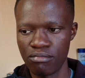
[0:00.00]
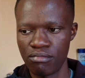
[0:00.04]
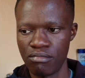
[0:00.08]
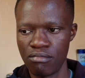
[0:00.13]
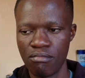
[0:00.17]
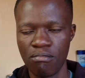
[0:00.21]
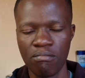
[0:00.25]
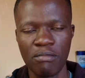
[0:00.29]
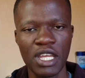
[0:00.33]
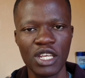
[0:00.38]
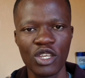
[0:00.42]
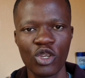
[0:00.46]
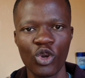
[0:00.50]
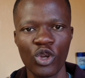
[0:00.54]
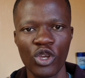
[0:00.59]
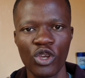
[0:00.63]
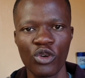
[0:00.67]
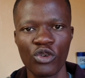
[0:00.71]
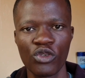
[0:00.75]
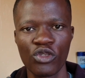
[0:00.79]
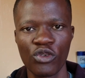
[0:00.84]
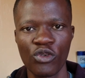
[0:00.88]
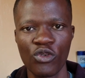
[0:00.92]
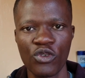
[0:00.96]
mental
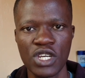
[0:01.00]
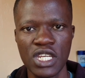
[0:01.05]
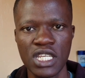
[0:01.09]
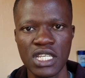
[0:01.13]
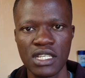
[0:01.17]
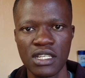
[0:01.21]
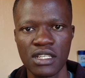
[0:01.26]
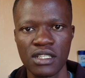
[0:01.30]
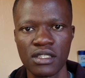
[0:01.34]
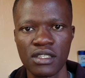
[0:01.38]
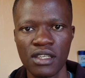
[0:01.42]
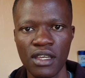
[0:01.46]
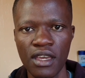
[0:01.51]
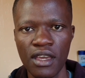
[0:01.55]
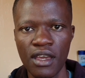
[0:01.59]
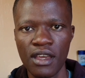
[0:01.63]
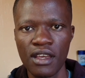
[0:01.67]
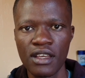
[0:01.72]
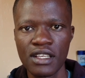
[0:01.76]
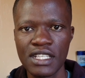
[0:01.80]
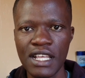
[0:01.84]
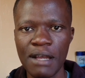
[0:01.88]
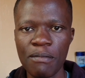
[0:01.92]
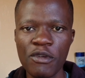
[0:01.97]
health conditions,
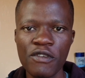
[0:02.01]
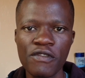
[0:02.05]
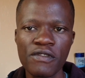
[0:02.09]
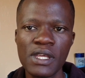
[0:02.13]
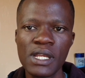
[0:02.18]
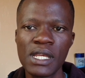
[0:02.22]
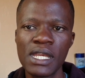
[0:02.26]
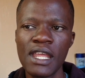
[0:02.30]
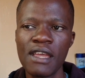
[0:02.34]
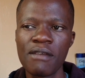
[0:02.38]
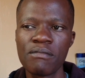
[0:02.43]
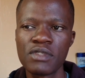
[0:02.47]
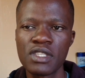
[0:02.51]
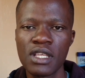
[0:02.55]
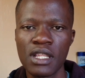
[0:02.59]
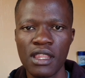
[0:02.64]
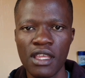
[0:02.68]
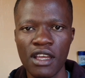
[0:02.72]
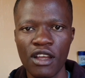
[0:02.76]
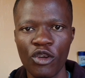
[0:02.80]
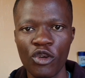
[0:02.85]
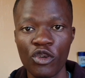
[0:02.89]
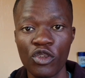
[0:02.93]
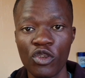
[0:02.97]
some of the terms that
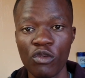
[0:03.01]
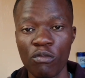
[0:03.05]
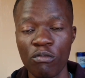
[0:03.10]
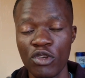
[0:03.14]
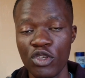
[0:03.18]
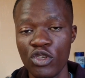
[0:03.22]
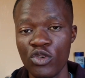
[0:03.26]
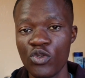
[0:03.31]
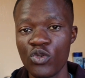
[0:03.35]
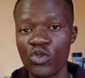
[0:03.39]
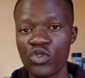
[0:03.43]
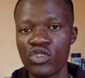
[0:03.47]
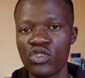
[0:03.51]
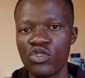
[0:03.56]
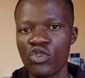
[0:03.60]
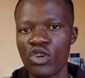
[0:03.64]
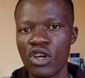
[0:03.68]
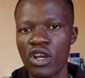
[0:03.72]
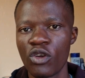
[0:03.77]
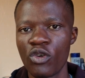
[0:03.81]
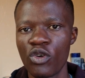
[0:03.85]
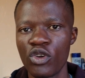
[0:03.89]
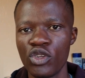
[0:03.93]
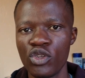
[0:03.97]
are going to be used, you
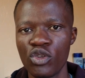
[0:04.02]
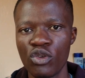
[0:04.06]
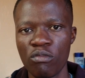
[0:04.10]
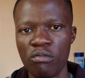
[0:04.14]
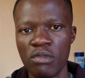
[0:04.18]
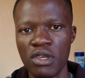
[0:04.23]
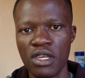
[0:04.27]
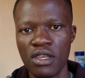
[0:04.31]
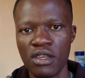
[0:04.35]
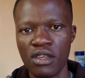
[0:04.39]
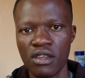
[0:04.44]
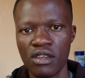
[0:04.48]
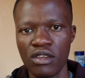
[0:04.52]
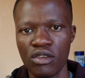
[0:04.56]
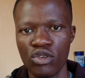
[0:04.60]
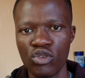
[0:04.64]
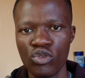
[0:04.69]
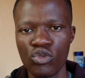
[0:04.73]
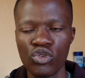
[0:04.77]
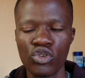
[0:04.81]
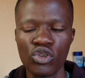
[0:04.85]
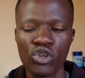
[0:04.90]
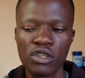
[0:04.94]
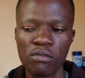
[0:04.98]

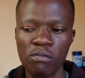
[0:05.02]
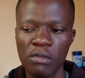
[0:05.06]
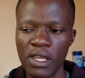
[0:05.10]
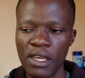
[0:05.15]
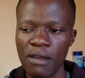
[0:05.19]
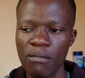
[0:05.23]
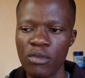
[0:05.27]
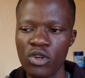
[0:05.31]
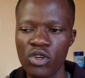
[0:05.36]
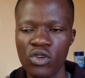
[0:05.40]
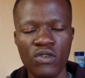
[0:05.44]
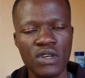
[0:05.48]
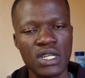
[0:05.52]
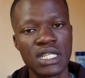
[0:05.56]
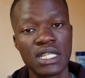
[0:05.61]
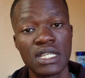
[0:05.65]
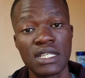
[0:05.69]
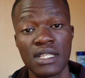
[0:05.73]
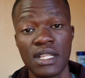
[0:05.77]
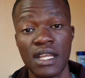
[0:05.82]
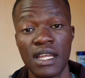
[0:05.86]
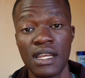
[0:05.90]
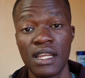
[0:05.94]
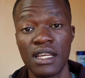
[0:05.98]
will not be able to
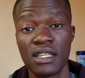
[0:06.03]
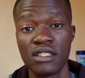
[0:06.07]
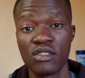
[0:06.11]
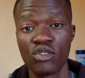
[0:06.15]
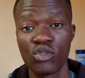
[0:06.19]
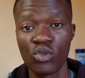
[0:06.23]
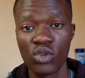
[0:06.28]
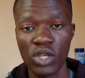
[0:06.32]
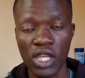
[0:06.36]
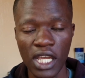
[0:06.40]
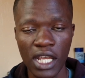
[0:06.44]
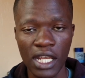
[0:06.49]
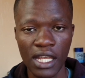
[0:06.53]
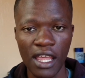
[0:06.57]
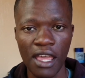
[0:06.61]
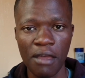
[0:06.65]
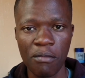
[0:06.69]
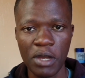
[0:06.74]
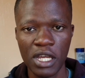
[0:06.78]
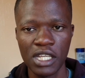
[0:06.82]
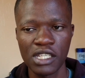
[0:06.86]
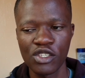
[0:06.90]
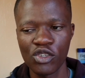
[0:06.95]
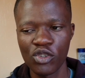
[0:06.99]
understand, and it will take
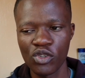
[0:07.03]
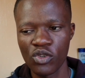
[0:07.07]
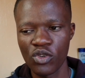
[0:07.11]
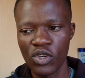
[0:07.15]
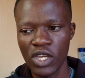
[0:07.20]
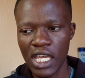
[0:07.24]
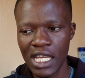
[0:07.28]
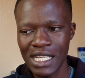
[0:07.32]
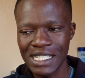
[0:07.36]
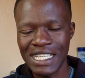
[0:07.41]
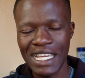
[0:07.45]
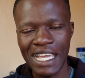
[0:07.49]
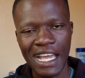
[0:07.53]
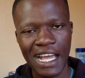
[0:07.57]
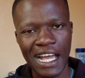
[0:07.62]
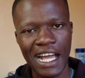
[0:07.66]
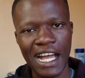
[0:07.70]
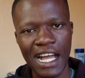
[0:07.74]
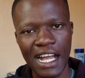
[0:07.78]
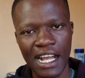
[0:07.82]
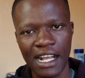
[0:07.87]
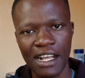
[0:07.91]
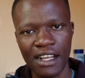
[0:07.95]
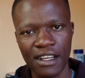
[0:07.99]
time until you get a
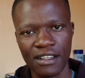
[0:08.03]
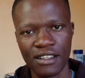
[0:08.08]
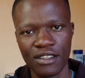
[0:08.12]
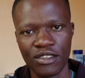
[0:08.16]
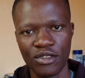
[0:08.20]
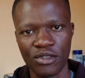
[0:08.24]
hang,